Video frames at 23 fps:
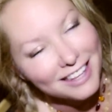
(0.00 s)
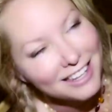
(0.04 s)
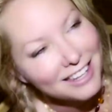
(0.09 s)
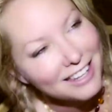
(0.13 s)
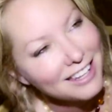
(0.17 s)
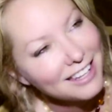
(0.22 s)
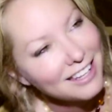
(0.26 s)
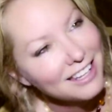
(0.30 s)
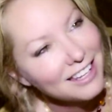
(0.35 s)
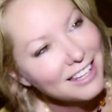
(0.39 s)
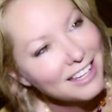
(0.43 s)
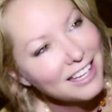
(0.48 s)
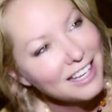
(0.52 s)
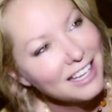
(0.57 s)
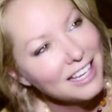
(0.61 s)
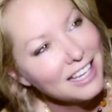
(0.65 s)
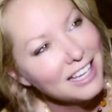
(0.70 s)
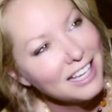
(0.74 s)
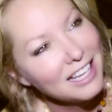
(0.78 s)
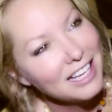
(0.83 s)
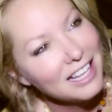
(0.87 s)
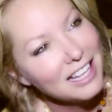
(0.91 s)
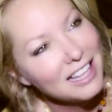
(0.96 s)
that
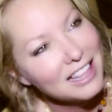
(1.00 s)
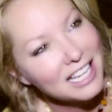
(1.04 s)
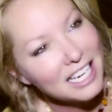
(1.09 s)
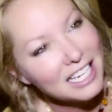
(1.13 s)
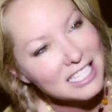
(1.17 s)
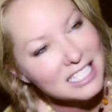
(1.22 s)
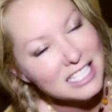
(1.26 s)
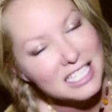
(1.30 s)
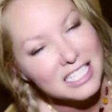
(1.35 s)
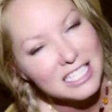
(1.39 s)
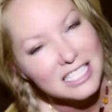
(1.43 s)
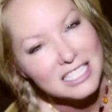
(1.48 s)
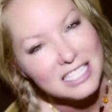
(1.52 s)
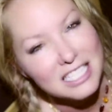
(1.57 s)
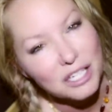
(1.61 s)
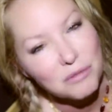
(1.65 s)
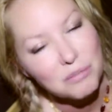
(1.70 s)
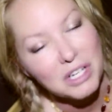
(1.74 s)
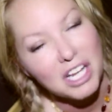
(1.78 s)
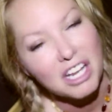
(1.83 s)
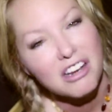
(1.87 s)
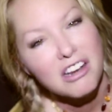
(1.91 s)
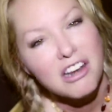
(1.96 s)
it's going to
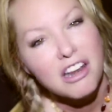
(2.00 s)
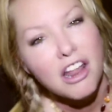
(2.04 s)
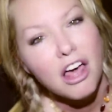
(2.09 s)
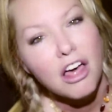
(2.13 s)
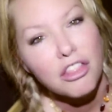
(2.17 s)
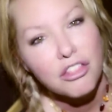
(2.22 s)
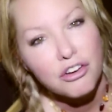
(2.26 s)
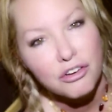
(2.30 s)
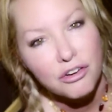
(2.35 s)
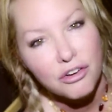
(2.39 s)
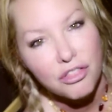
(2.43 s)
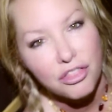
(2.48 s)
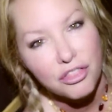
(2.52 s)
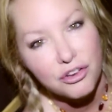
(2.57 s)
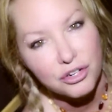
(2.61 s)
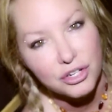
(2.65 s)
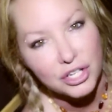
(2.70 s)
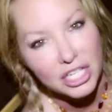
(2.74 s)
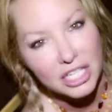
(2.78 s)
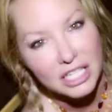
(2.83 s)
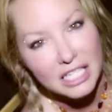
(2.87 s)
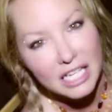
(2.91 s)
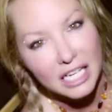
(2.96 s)
take me another
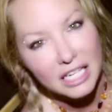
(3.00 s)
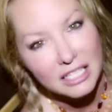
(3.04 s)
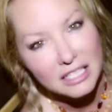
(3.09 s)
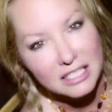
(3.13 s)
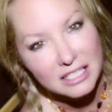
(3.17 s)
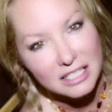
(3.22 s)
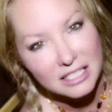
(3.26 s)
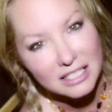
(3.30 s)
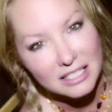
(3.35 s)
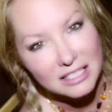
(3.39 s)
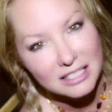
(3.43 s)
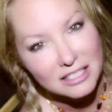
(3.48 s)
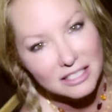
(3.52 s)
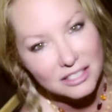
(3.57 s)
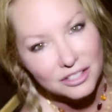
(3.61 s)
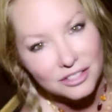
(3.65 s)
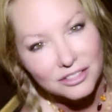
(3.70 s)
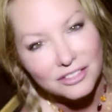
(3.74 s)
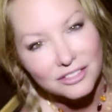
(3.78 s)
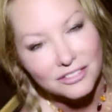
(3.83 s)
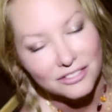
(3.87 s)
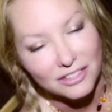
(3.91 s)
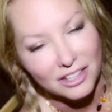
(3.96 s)
30 days to get
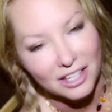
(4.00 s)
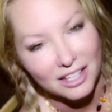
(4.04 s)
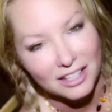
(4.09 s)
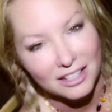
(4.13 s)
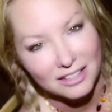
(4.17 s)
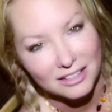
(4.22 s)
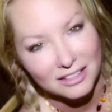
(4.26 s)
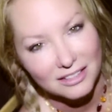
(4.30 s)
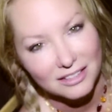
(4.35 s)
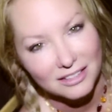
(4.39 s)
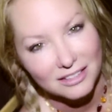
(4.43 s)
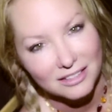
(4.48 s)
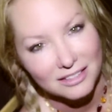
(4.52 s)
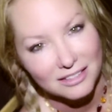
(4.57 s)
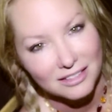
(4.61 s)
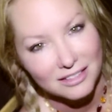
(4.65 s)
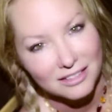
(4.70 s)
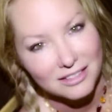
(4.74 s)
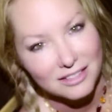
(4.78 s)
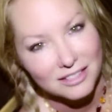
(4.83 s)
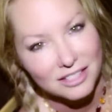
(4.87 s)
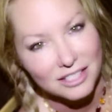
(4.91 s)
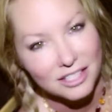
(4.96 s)
certified,
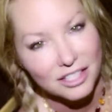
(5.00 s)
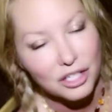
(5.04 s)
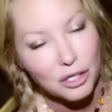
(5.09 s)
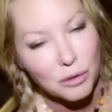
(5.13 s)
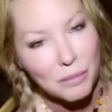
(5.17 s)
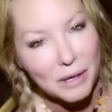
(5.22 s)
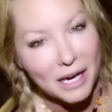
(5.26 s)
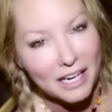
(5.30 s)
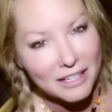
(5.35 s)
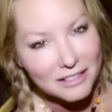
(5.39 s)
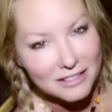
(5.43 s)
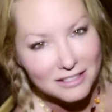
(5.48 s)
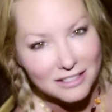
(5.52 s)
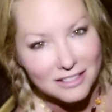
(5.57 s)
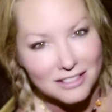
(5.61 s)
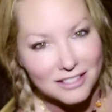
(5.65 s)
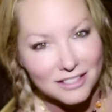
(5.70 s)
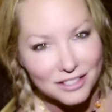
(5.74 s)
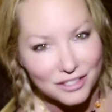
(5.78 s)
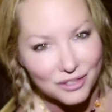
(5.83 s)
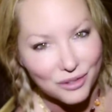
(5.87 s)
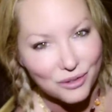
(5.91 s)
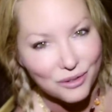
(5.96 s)
to go back to
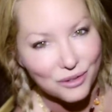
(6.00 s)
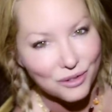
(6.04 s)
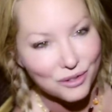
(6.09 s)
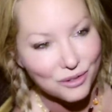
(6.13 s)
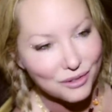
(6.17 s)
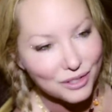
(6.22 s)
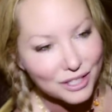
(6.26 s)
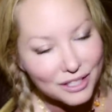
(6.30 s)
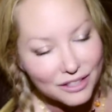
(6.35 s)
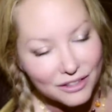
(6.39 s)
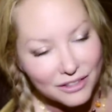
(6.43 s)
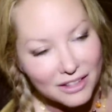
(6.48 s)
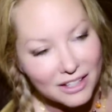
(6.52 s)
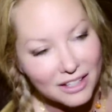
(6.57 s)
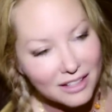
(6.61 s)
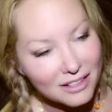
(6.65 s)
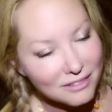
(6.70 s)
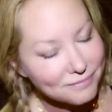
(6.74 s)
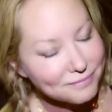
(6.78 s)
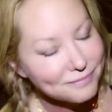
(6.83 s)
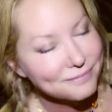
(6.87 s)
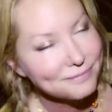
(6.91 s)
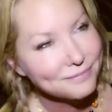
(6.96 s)
this old career
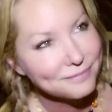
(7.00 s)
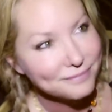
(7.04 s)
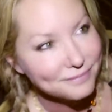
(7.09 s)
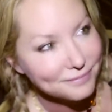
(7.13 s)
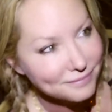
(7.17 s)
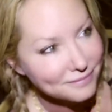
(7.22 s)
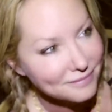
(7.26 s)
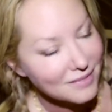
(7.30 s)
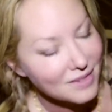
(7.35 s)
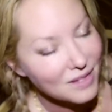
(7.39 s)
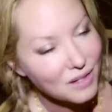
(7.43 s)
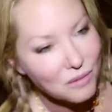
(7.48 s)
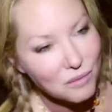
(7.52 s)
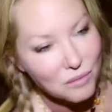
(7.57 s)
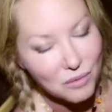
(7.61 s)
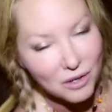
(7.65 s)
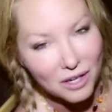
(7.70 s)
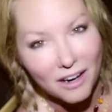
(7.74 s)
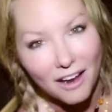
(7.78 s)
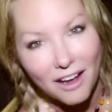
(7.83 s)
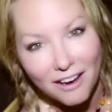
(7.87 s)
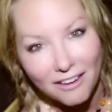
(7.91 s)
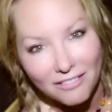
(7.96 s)
that
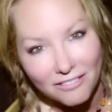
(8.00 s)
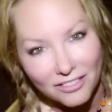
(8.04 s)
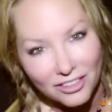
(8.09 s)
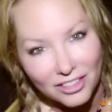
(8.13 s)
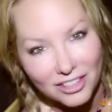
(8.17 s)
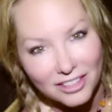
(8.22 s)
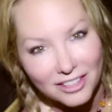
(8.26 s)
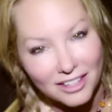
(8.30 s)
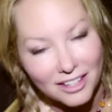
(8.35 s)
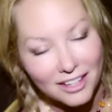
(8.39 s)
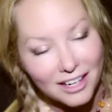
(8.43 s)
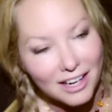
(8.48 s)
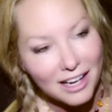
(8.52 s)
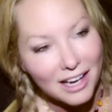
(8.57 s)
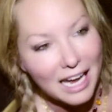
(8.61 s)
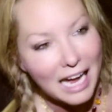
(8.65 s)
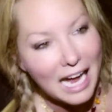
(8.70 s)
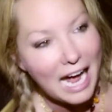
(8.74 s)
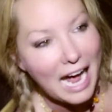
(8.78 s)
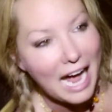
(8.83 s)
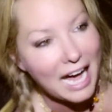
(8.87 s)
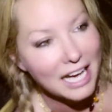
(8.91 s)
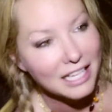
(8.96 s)
whatever.
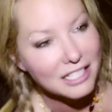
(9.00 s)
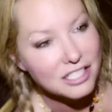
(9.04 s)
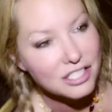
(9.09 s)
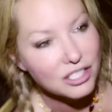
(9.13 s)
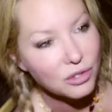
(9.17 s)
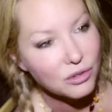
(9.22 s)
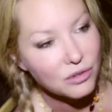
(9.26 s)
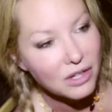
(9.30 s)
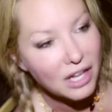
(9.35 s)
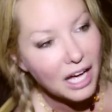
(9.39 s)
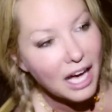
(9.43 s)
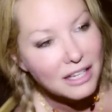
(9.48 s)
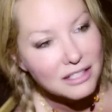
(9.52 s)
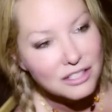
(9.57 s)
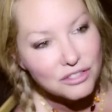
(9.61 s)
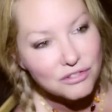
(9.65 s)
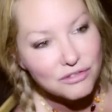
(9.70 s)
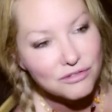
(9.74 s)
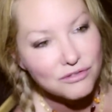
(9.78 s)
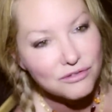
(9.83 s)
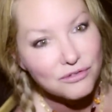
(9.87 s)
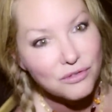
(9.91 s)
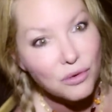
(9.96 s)
And so
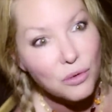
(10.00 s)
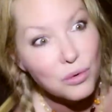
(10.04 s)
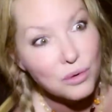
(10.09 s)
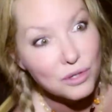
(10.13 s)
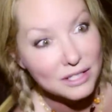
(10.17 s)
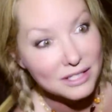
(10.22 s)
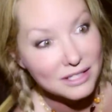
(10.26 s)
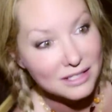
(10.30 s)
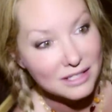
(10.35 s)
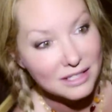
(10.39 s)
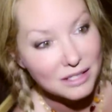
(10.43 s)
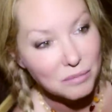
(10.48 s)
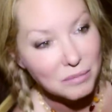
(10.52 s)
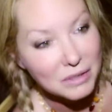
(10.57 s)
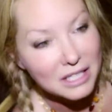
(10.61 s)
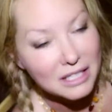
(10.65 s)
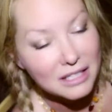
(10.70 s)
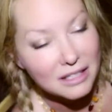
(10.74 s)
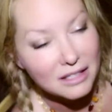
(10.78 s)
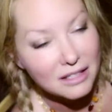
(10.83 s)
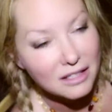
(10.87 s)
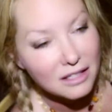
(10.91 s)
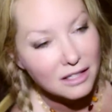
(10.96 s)
that's forcing
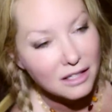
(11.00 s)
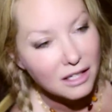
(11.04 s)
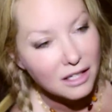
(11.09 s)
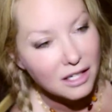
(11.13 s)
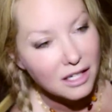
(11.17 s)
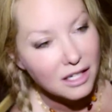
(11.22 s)
me